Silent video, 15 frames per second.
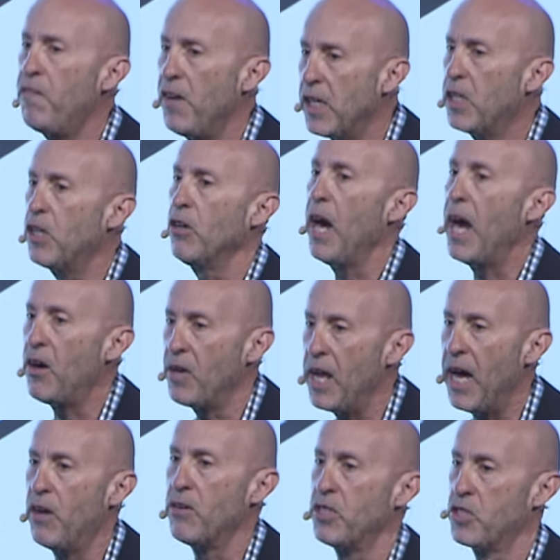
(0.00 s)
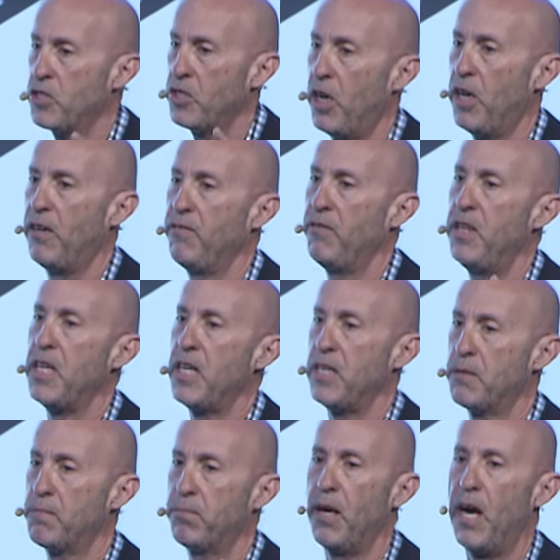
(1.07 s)
figure out how to solve these
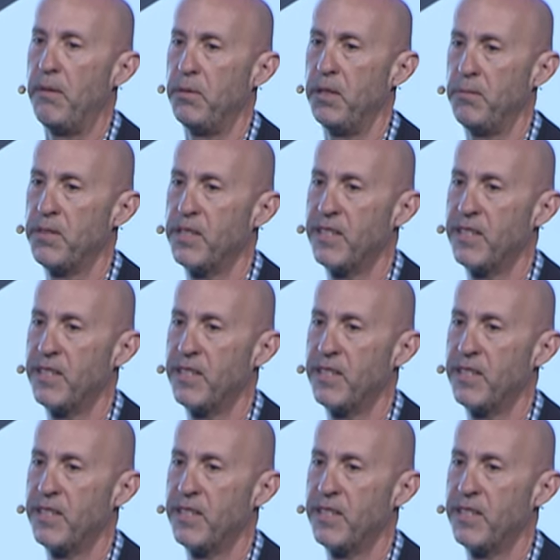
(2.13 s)
problems.